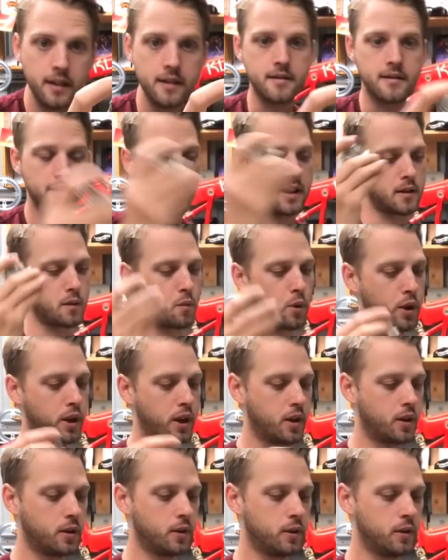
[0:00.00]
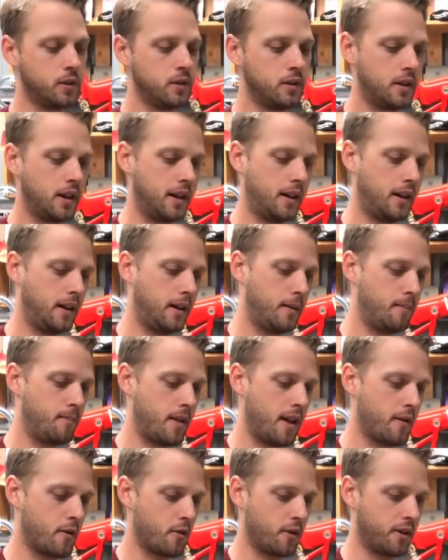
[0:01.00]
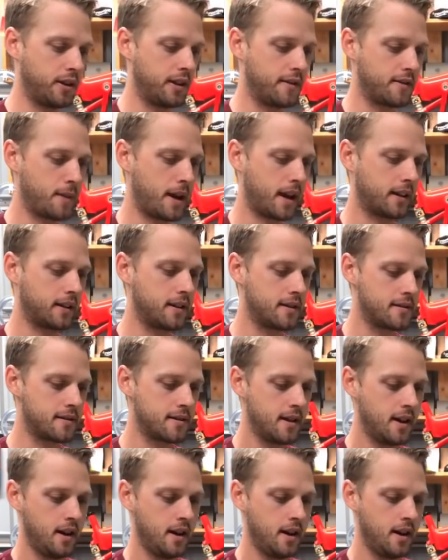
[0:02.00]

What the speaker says: So that's pretty cool. Everyone loves magnets.